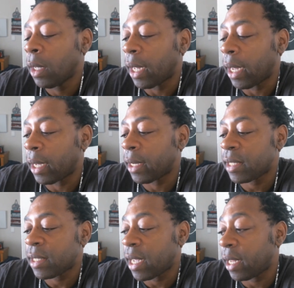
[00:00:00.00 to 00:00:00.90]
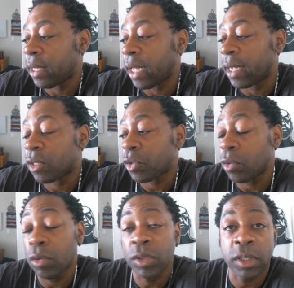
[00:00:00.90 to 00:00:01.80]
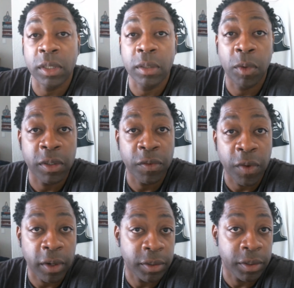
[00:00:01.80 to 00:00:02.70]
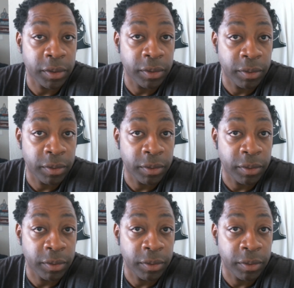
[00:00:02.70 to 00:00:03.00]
And I said that school system was a farce.